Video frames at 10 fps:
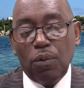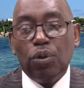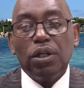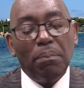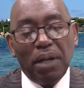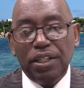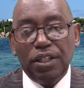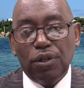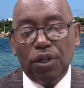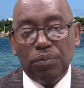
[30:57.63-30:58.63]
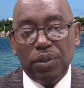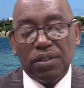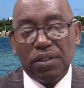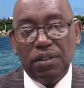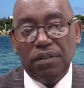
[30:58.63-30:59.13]
What a mighty God we
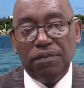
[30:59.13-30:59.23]
serve.